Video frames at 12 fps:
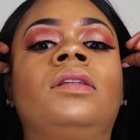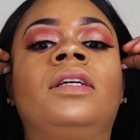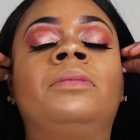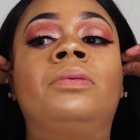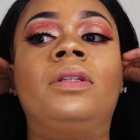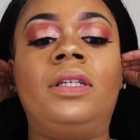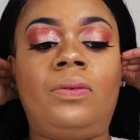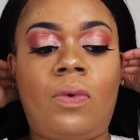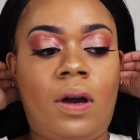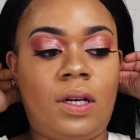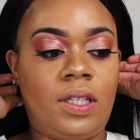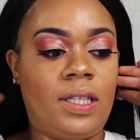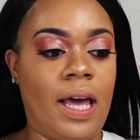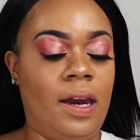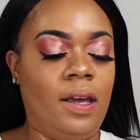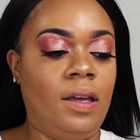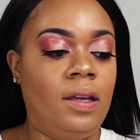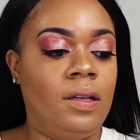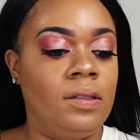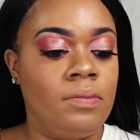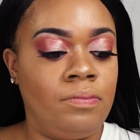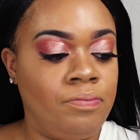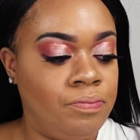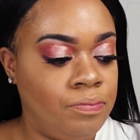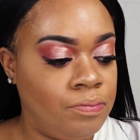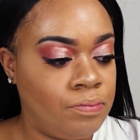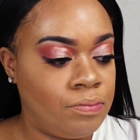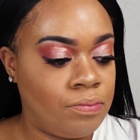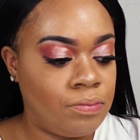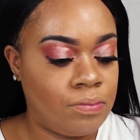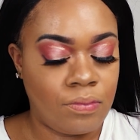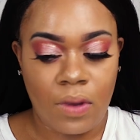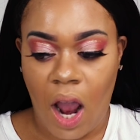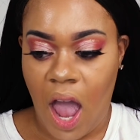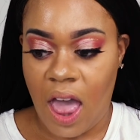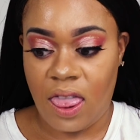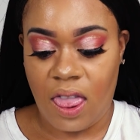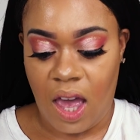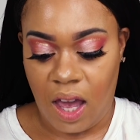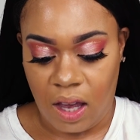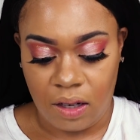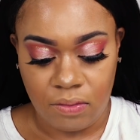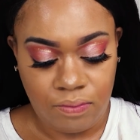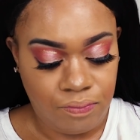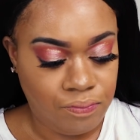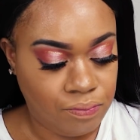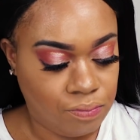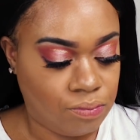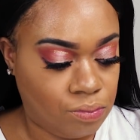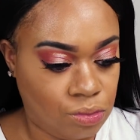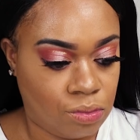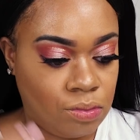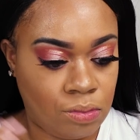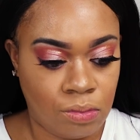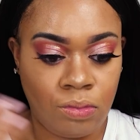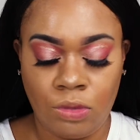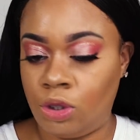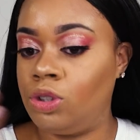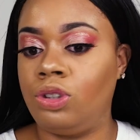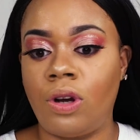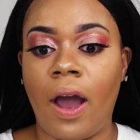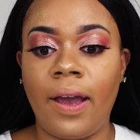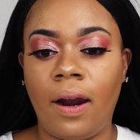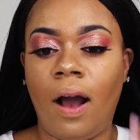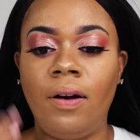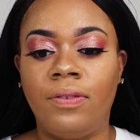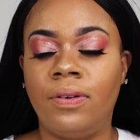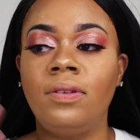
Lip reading: liberally want to set it and then dry it off.